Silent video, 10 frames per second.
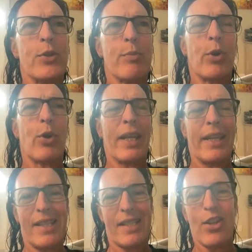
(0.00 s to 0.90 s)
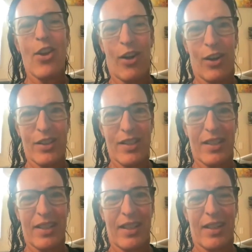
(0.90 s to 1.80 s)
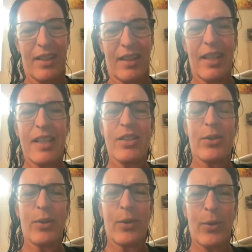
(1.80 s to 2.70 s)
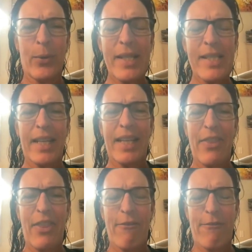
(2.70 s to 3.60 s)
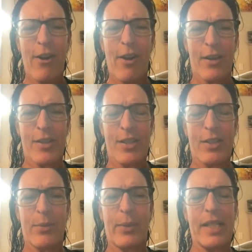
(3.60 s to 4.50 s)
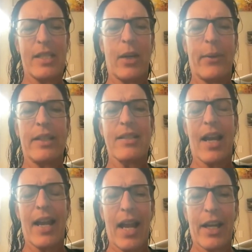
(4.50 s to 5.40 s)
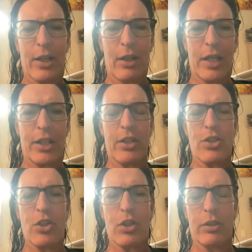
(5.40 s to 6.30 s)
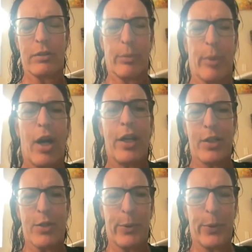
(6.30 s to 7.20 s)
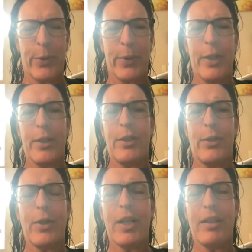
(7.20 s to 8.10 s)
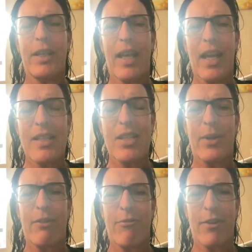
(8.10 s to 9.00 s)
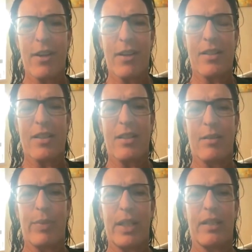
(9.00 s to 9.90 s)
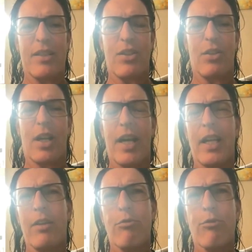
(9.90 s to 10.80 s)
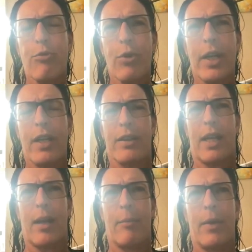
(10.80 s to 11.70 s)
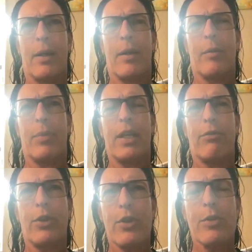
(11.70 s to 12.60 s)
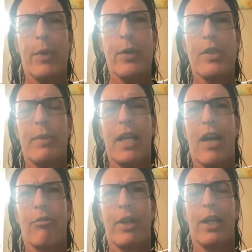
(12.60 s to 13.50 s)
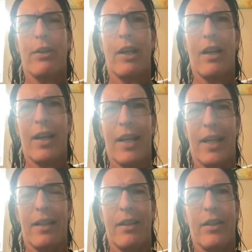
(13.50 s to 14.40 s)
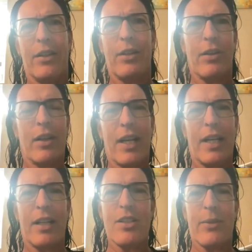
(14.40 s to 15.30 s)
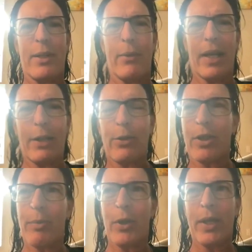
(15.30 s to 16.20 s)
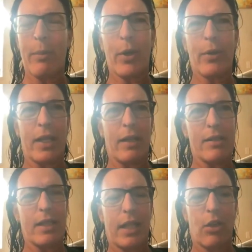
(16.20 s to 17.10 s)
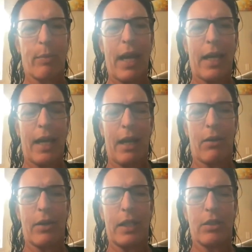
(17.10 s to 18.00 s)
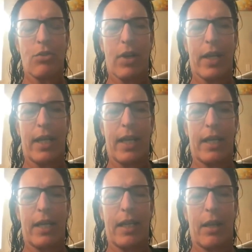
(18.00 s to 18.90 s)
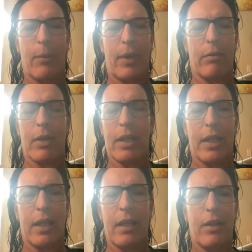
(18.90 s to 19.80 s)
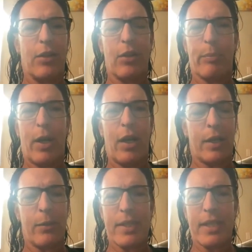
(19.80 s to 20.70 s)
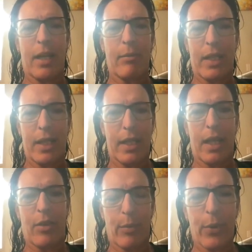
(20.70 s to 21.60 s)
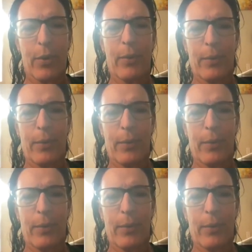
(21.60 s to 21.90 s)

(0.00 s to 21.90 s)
ball it is not is always going to get there first. When it's going diagonal and it's your partner's ball, you can get to it first because you're kind of in front of them. But if you're supposed to be covering your line, you're kind of doing what I call the pokey. You're sticking your paddle out and trying to get in there when really your partner was set up ready to get the ball.